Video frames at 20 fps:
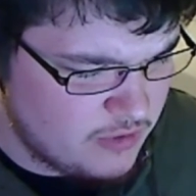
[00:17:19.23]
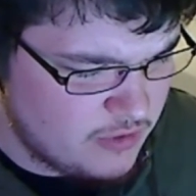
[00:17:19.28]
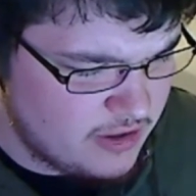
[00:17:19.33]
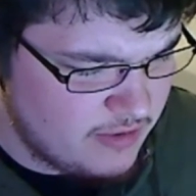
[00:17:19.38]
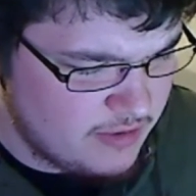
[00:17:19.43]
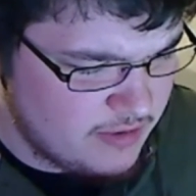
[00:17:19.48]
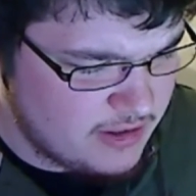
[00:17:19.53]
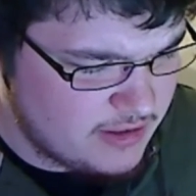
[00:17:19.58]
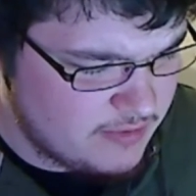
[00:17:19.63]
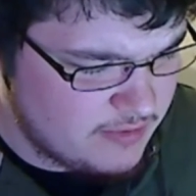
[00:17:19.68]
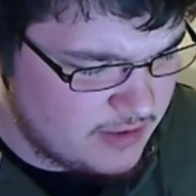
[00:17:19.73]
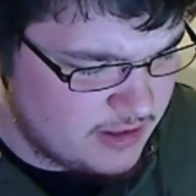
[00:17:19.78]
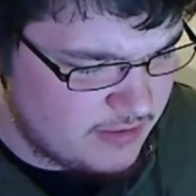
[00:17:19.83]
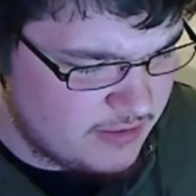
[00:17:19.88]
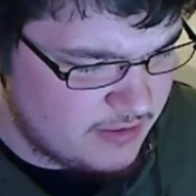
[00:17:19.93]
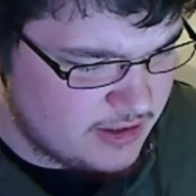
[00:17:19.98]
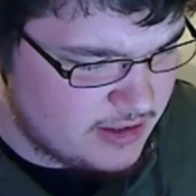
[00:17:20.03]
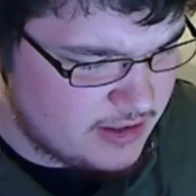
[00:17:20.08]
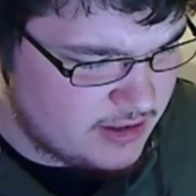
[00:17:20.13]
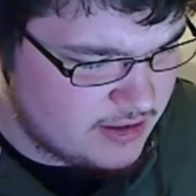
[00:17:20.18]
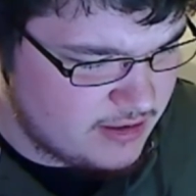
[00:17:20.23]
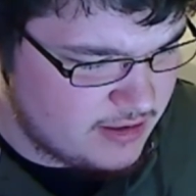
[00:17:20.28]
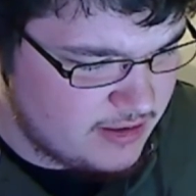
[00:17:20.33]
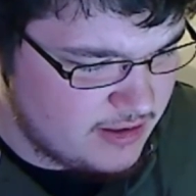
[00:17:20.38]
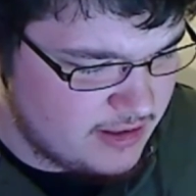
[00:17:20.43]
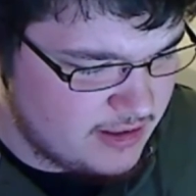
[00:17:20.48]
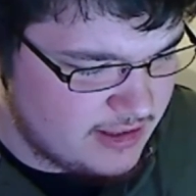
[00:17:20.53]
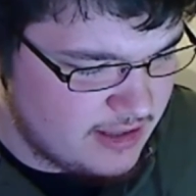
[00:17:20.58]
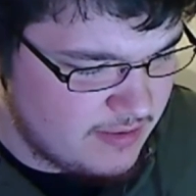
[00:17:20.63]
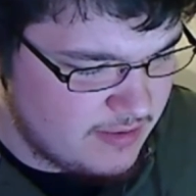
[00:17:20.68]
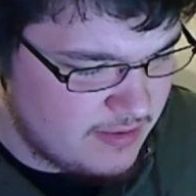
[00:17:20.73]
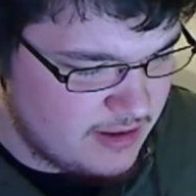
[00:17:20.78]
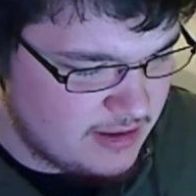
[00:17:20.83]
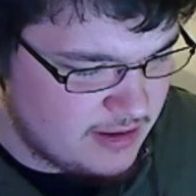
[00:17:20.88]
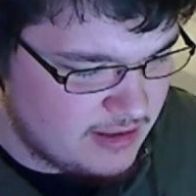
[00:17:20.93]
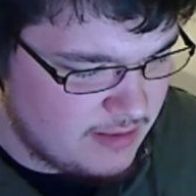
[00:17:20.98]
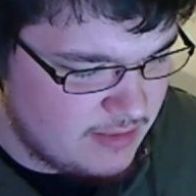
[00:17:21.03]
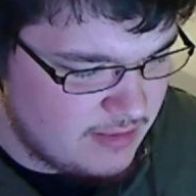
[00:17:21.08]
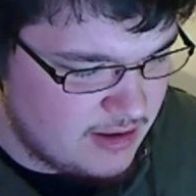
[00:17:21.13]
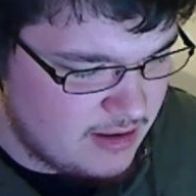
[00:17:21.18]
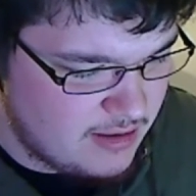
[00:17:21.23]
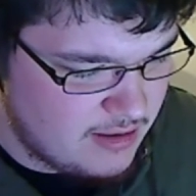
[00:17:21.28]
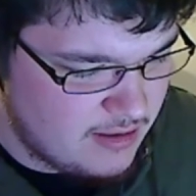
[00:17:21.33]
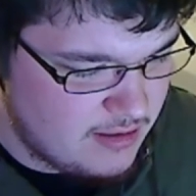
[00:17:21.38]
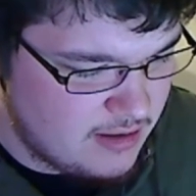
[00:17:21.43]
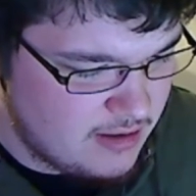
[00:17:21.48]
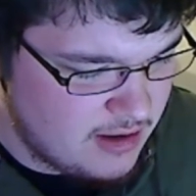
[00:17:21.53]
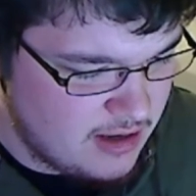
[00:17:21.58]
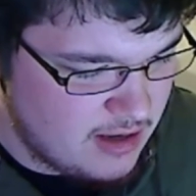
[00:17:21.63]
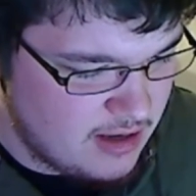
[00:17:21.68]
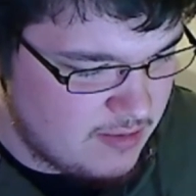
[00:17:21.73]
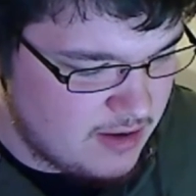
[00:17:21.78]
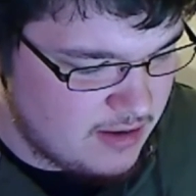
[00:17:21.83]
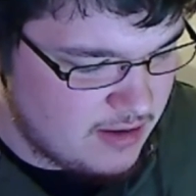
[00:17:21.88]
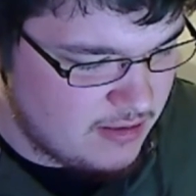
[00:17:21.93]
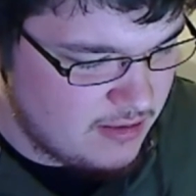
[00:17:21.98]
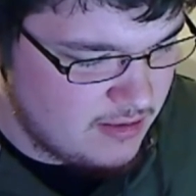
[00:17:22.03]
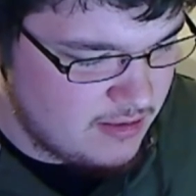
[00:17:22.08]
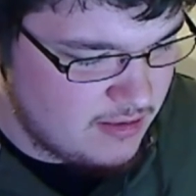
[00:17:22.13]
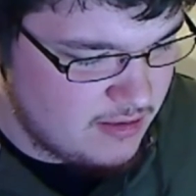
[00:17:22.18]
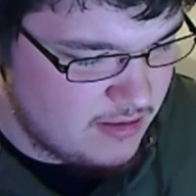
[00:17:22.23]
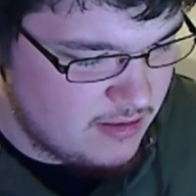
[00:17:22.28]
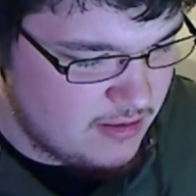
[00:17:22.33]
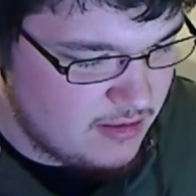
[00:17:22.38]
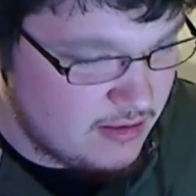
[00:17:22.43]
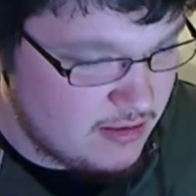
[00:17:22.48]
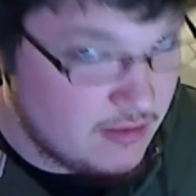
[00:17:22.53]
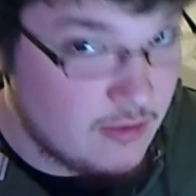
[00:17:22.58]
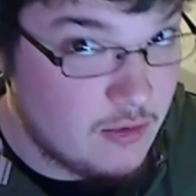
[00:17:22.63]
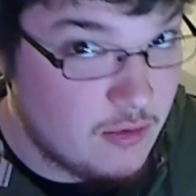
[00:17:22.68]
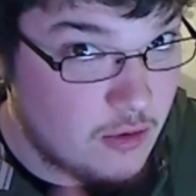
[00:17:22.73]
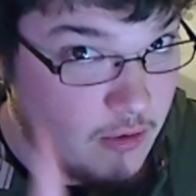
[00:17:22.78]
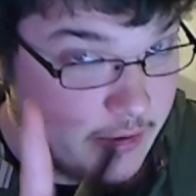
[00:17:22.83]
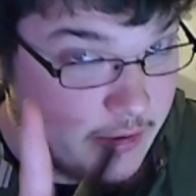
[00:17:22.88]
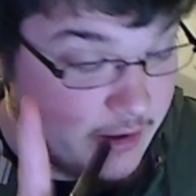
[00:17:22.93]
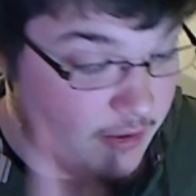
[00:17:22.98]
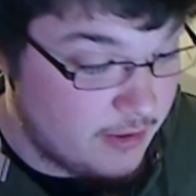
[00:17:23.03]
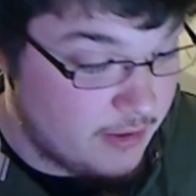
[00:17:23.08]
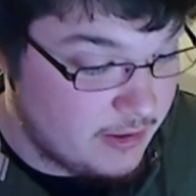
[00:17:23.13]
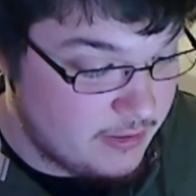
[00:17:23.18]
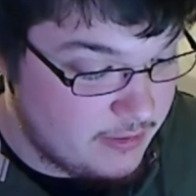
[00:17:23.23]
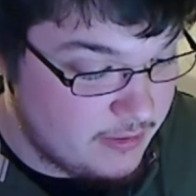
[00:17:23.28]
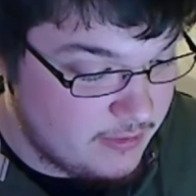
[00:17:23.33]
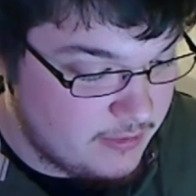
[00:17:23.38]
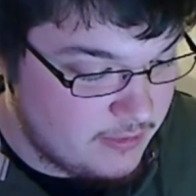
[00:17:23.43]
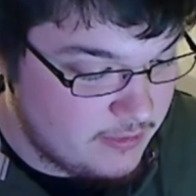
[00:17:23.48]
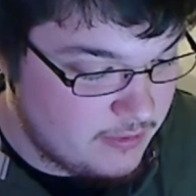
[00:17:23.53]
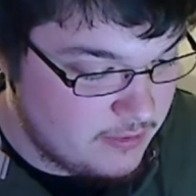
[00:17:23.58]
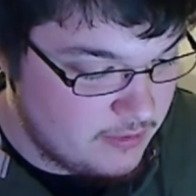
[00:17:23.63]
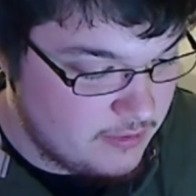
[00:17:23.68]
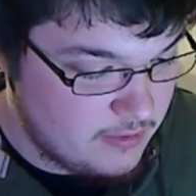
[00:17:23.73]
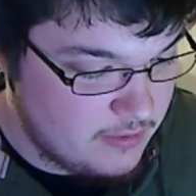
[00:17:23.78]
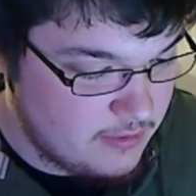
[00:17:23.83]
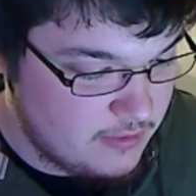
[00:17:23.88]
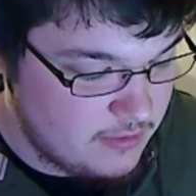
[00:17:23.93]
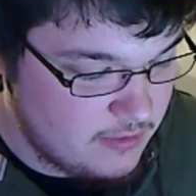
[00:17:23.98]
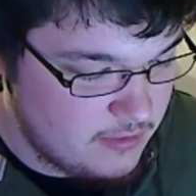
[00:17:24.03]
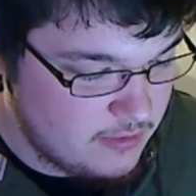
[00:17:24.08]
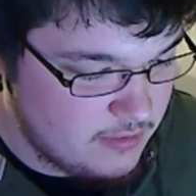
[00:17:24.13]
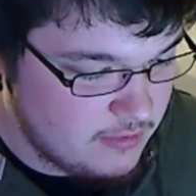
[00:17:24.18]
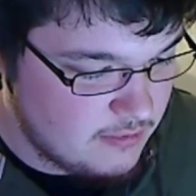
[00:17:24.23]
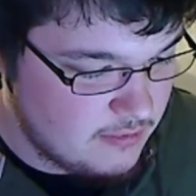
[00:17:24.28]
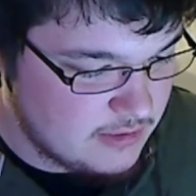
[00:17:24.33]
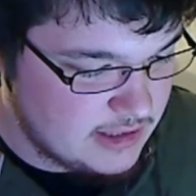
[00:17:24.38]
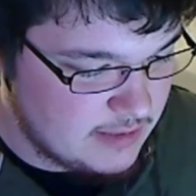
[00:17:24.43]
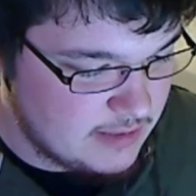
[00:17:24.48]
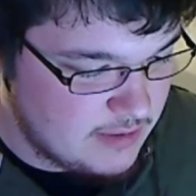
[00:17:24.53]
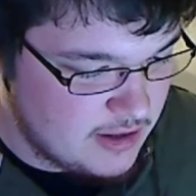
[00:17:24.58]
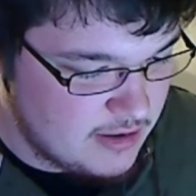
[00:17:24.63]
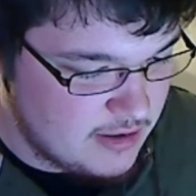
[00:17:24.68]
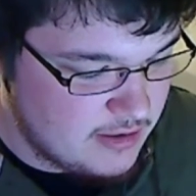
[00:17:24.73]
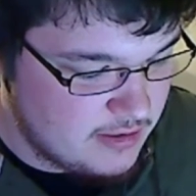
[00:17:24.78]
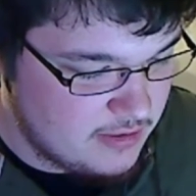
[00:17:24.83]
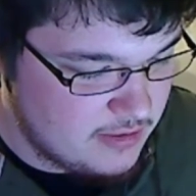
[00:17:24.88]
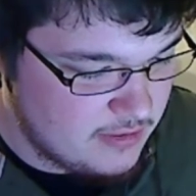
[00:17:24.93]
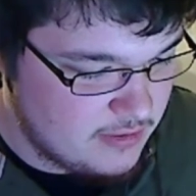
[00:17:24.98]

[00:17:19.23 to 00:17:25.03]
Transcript: What is this? He sent me an email? Hold on. What's up, Norin?